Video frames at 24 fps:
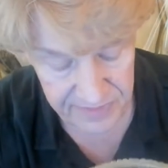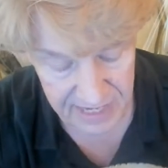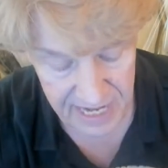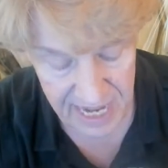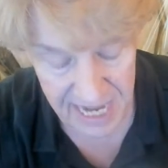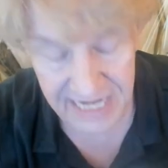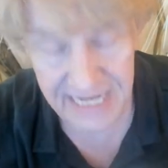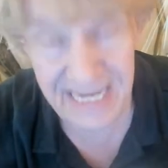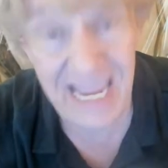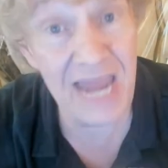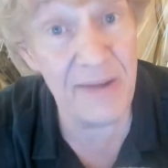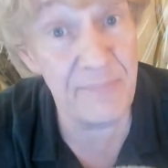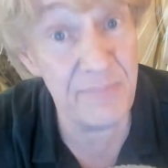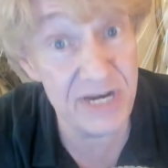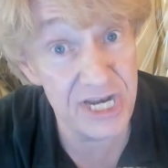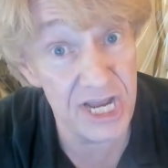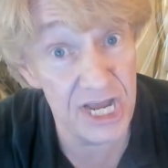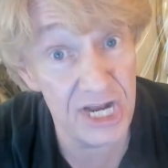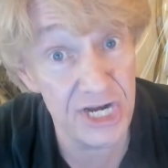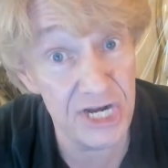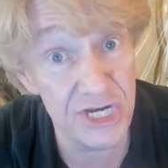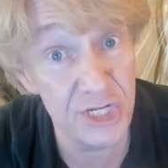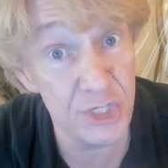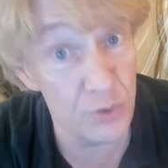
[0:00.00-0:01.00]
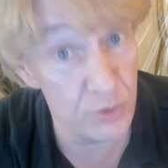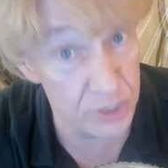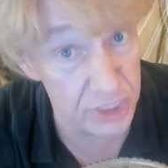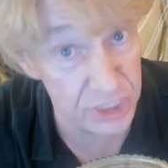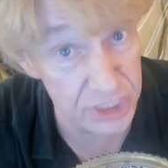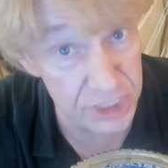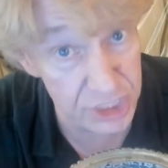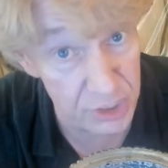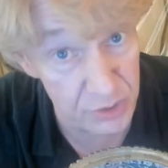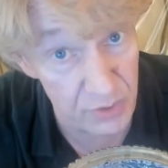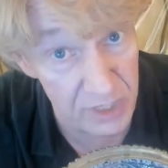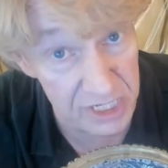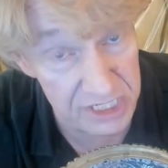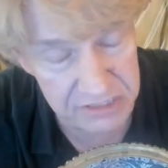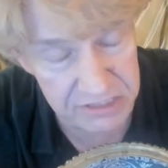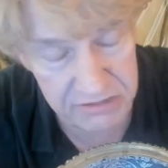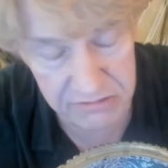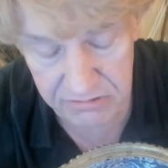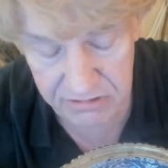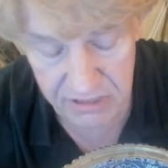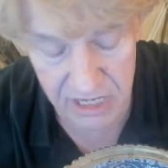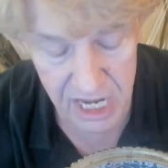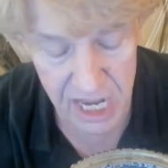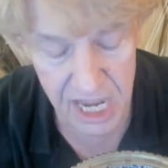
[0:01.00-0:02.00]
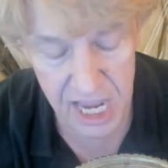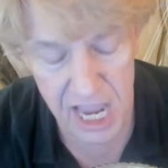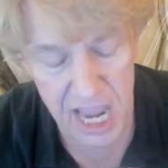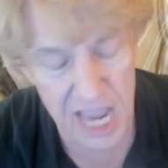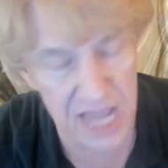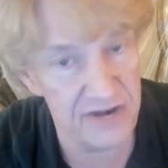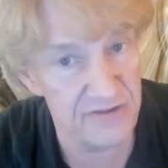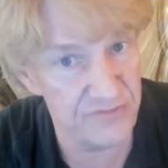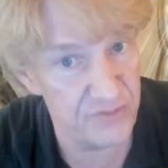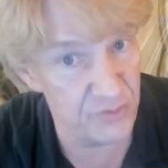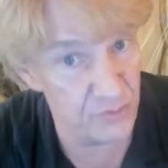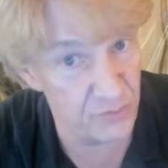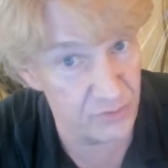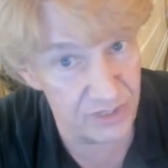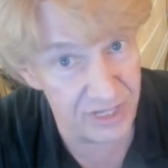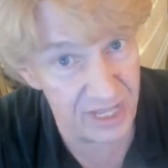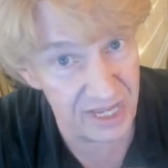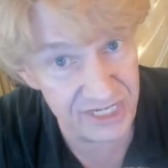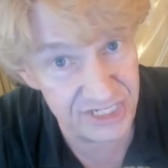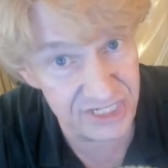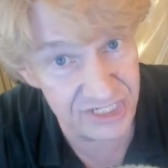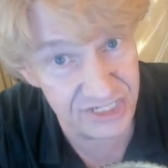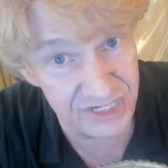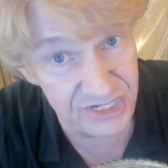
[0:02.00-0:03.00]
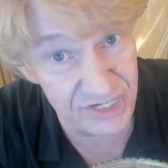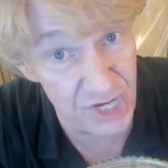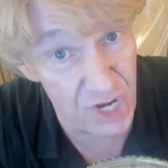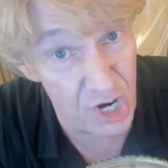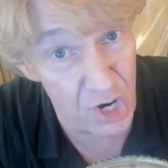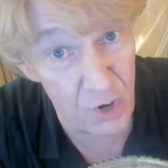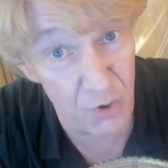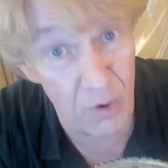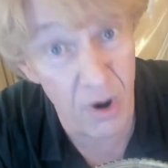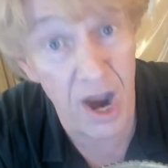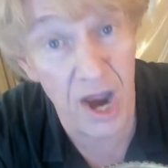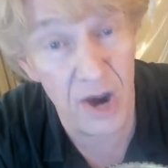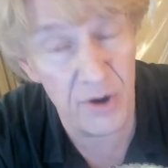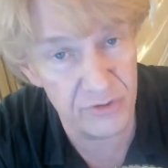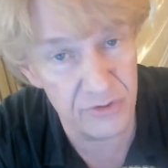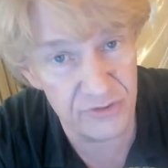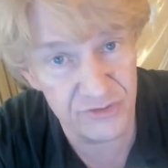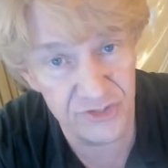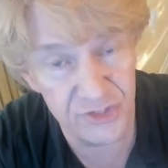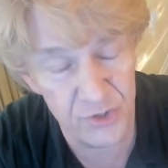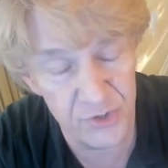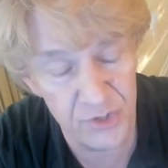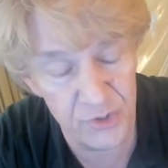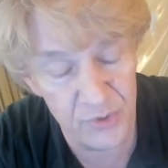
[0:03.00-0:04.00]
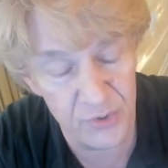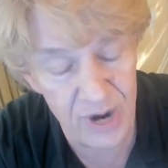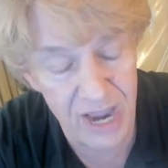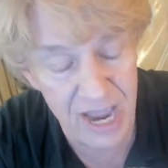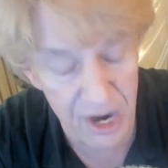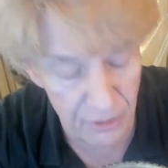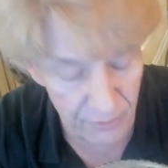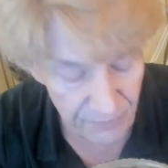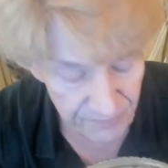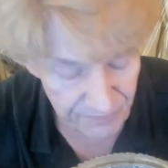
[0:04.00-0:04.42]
It can be done, you can do it, and if you would like to know, I will show you how.